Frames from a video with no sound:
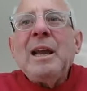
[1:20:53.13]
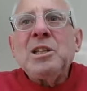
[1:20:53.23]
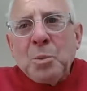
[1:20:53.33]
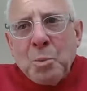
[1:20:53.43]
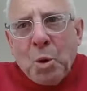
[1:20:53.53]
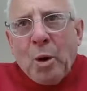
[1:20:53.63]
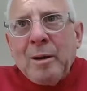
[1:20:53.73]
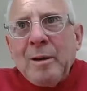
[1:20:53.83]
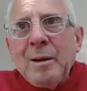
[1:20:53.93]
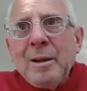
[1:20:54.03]
is
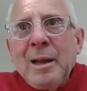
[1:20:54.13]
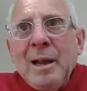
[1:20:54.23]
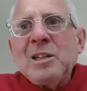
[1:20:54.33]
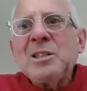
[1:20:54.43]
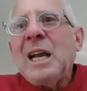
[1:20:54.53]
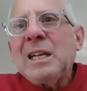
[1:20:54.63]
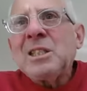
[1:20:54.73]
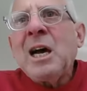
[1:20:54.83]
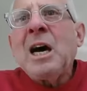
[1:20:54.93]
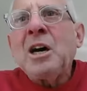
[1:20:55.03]
important because that's
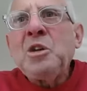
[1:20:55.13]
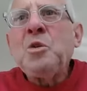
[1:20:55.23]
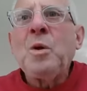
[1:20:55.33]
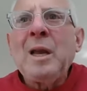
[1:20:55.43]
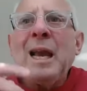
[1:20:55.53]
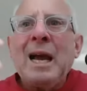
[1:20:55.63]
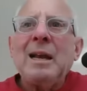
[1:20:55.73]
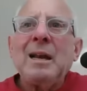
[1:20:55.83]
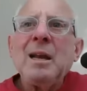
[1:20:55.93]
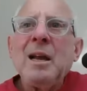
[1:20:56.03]
how you
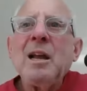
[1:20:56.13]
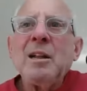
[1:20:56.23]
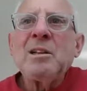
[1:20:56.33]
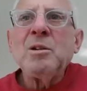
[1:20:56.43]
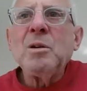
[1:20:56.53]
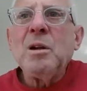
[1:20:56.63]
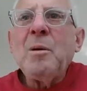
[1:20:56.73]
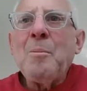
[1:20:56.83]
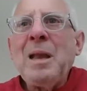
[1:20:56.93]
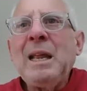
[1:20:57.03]
get to
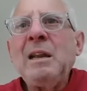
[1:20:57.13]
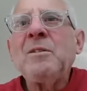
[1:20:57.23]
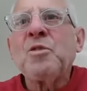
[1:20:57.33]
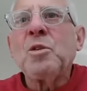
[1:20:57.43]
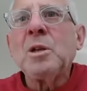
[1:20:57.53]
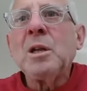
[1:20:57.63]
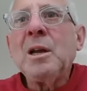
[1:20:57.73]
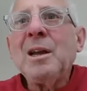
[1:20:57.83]
meaningful